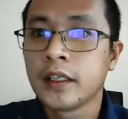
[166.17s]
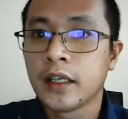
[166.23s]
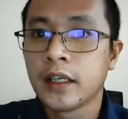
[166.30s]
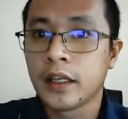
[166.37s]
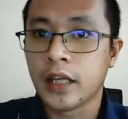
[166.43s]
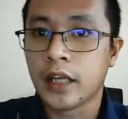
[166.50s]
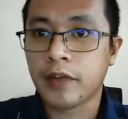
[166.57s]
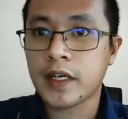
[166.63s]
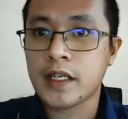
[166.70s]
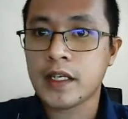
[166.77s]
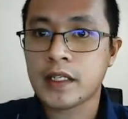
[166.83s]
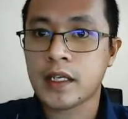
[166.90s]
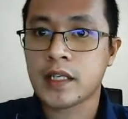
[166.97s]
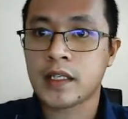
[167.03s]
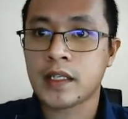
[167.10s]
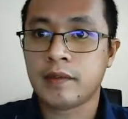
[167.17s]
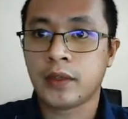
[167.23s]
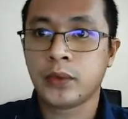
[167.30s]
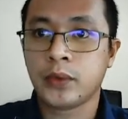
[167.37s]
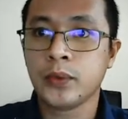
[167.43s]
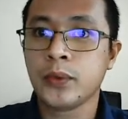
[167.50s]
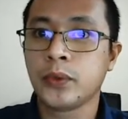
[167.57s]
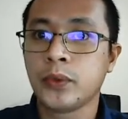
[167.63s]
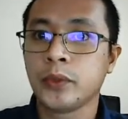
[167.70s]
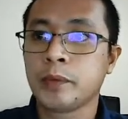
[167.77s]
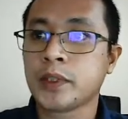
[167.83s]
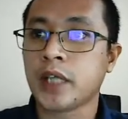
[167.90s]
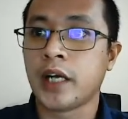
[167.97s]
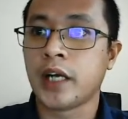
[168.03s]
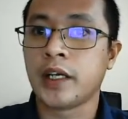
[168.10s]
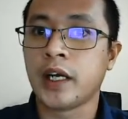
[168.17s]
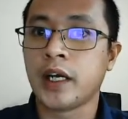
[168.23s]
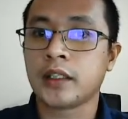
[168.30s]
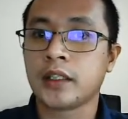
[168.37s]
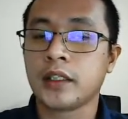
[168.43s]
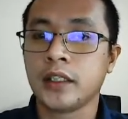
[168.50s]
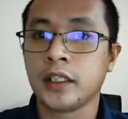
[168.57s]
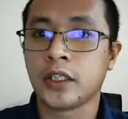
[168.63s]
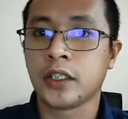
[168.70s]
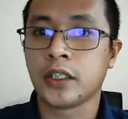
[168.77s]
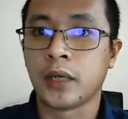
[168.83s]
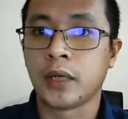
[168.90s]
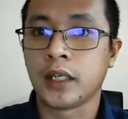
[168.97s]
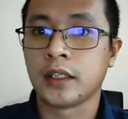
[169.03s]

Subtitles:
the variances of the two groups are not equal.